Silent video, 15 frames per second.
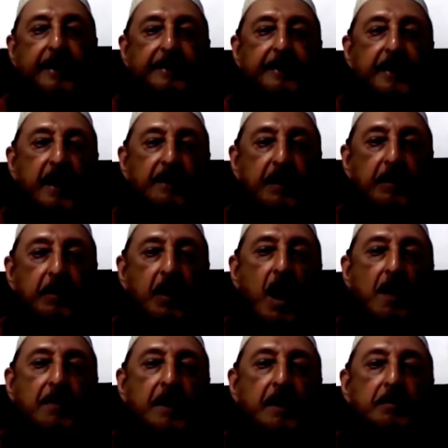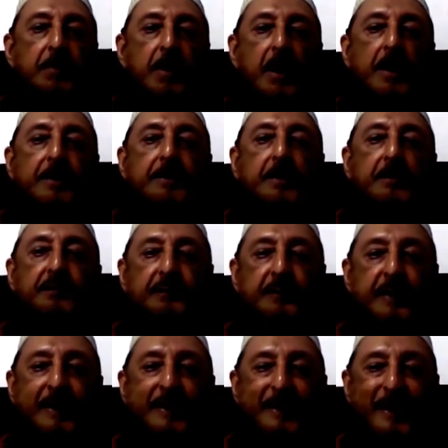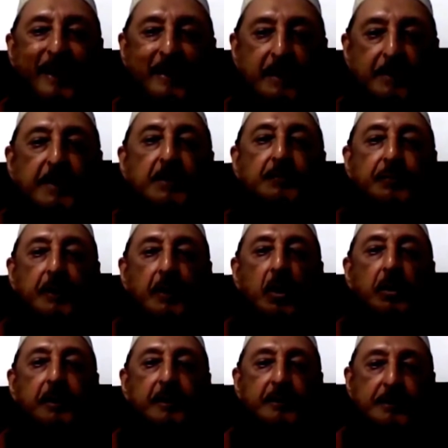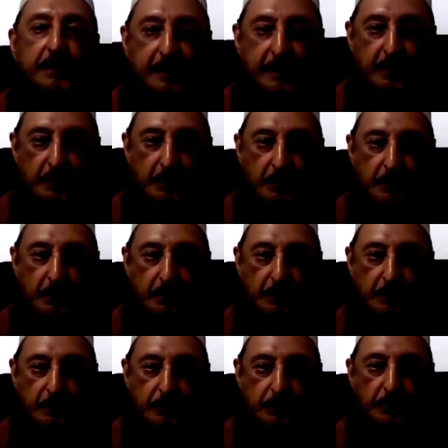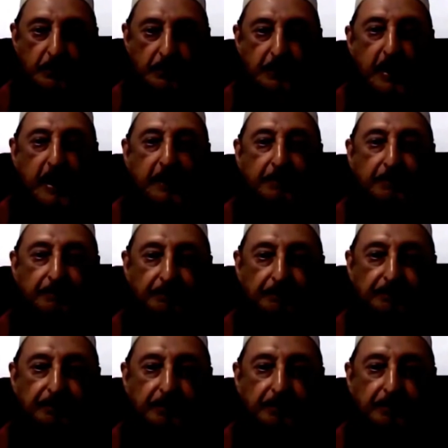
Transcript: and have a common bond of elementary loyalty to the tribe